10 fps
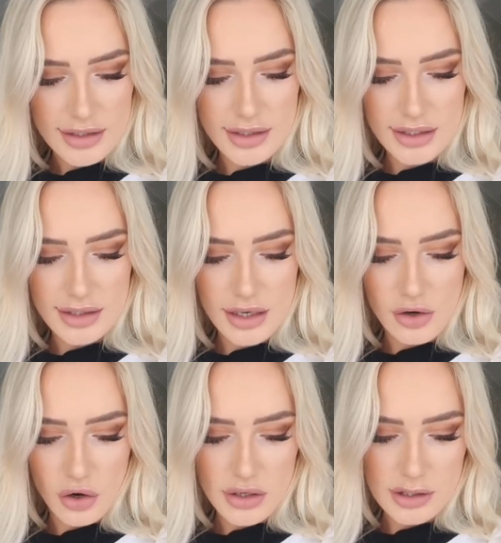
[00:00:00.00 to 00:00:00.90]
Assists in
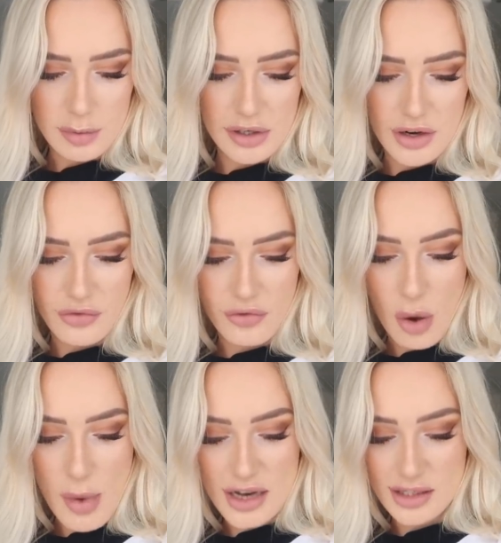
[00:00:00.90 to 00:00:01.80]
noticeably
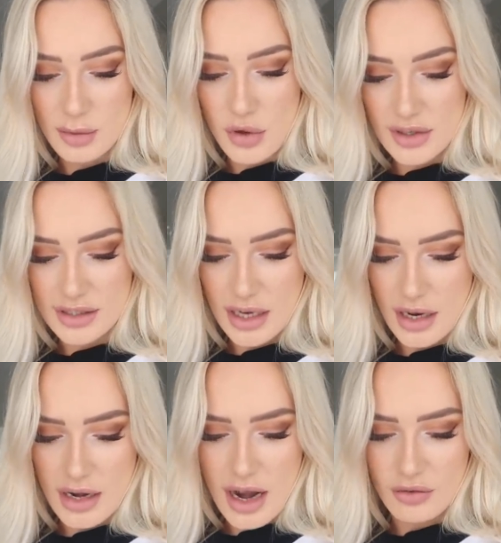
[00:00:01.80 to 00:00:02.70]
firmer and smoother
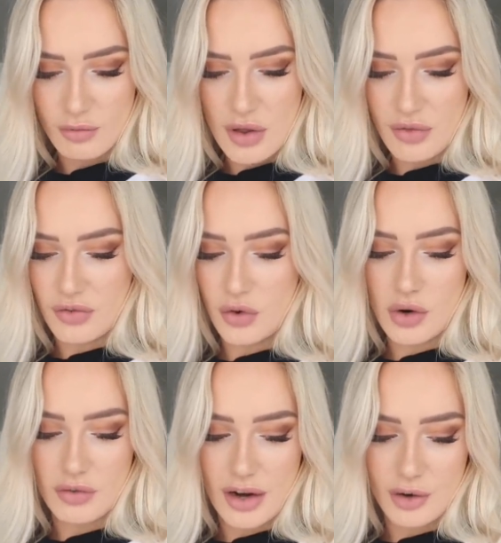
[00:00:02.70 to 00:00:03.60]
skin and with
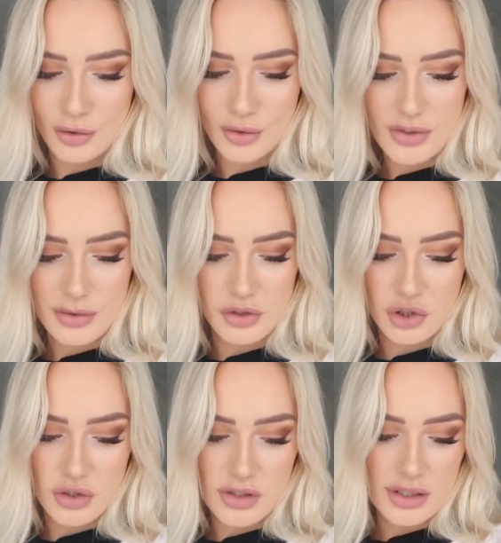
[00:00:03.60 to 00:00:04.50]
fewer wrinkles,
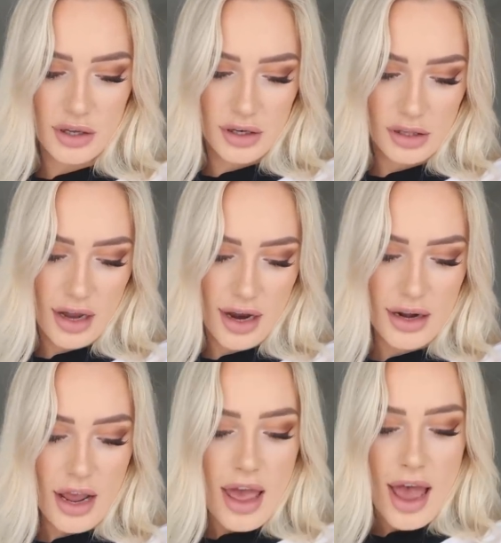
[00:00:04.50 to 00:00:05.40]
reduces cellulite,